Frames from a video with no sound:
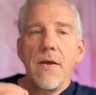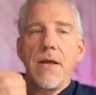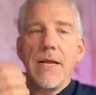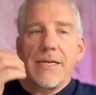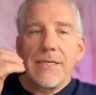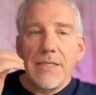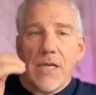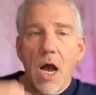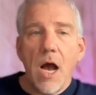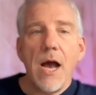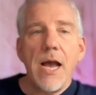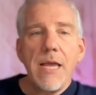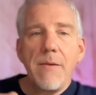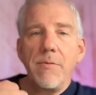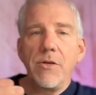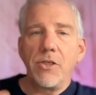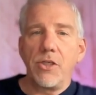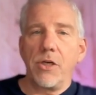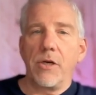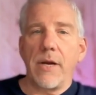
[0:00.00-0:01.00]
time
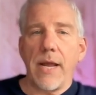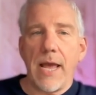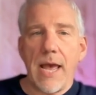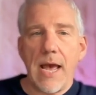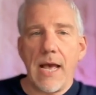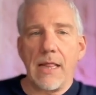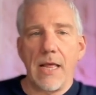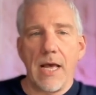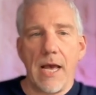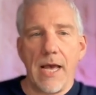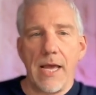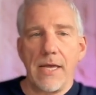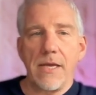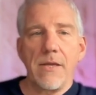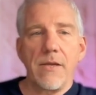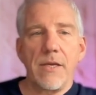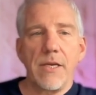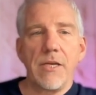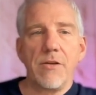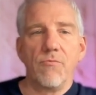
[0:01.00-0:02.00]
is your ally
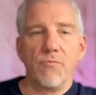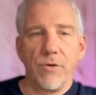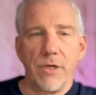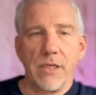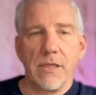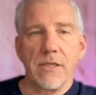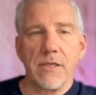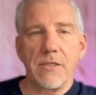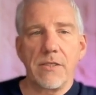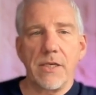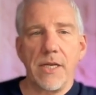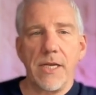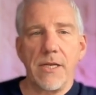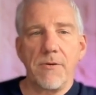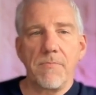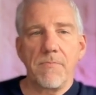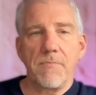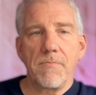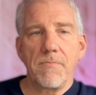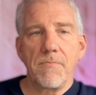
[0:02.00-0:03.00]
in real estate.
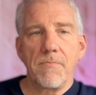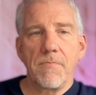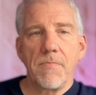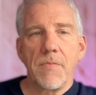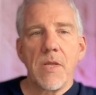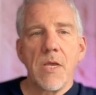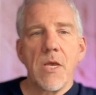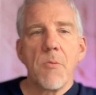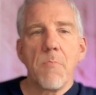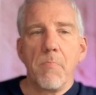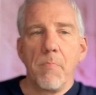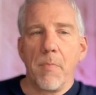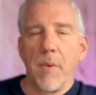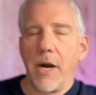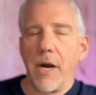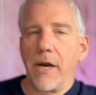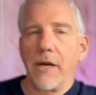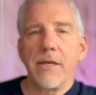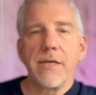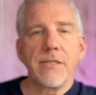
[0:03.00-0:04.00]

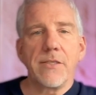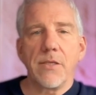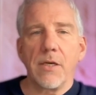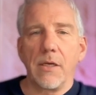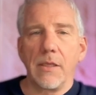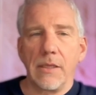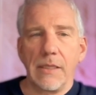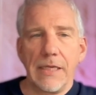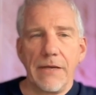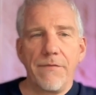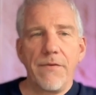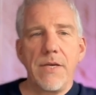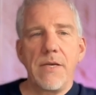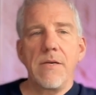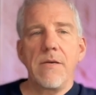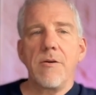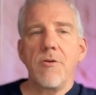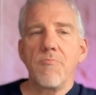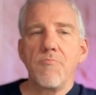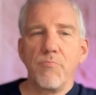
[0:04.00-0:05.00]
Markets are
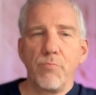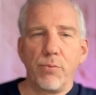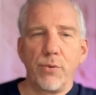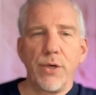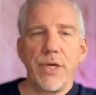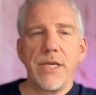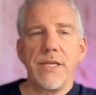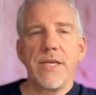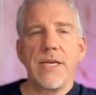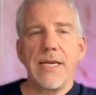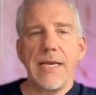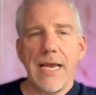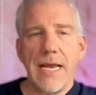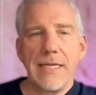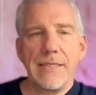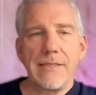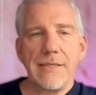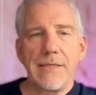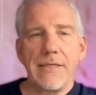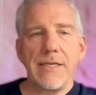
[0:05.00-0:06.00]
living, breathing
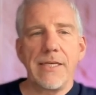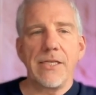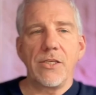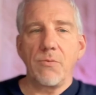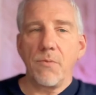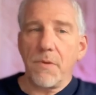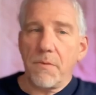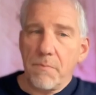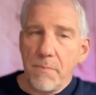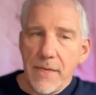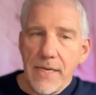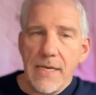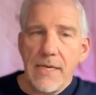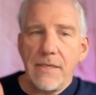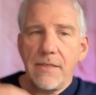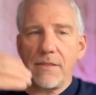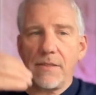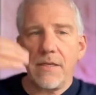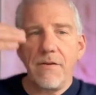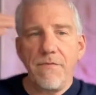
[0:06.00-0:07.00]
entities with
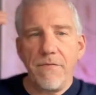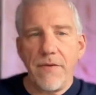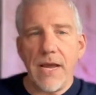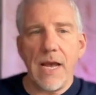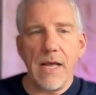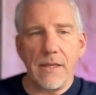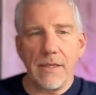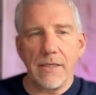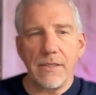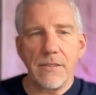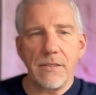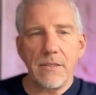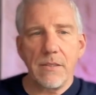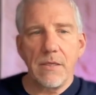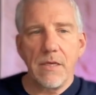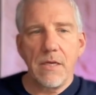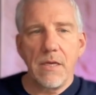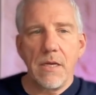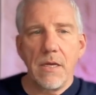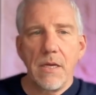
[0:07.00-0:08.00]
peaks and valleys,
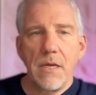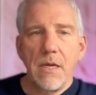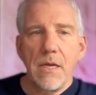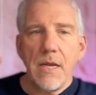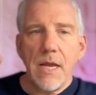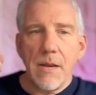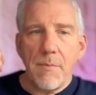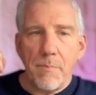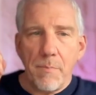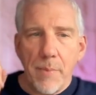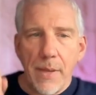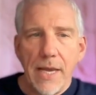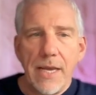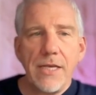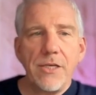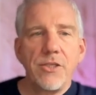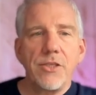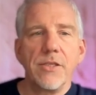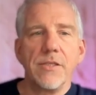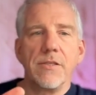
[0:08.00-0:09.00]
and
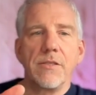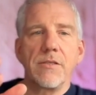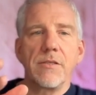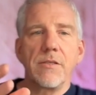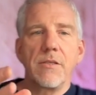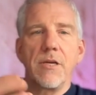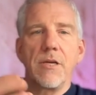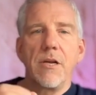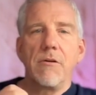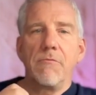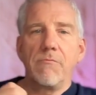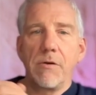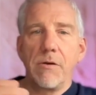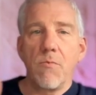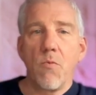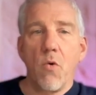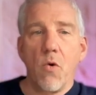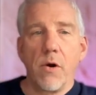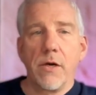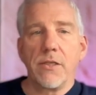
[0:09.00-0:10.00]
patience
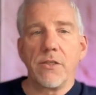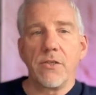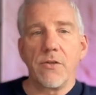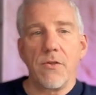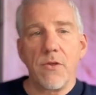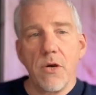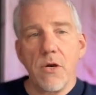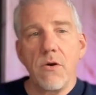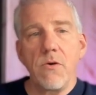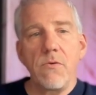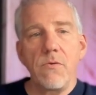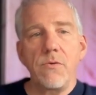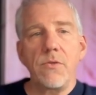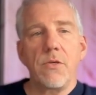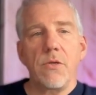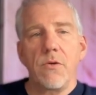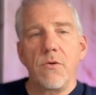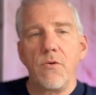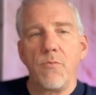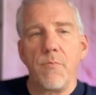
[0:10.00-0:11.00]
rewards those
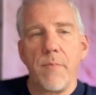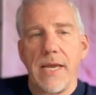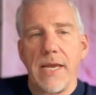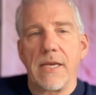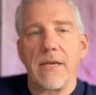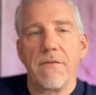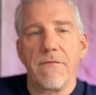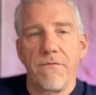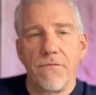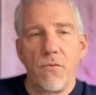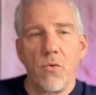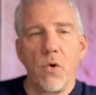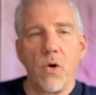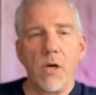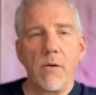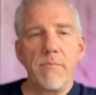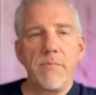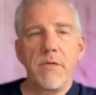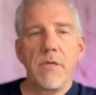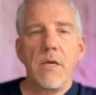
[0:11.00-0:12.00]
who make
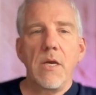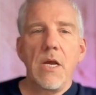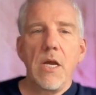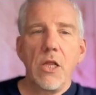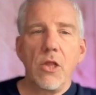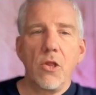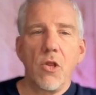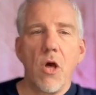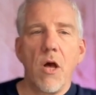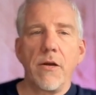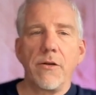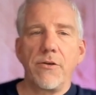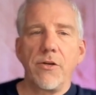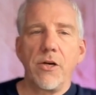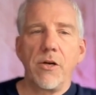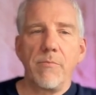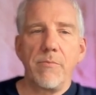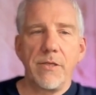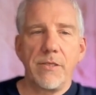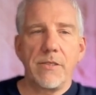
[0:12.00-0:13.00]
informed,
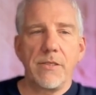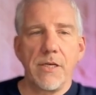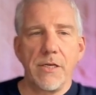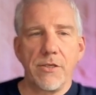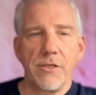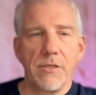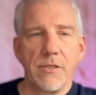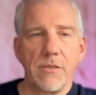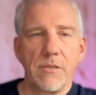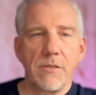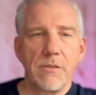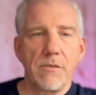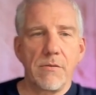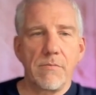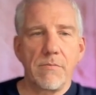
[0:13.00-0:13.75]
long-term decisions.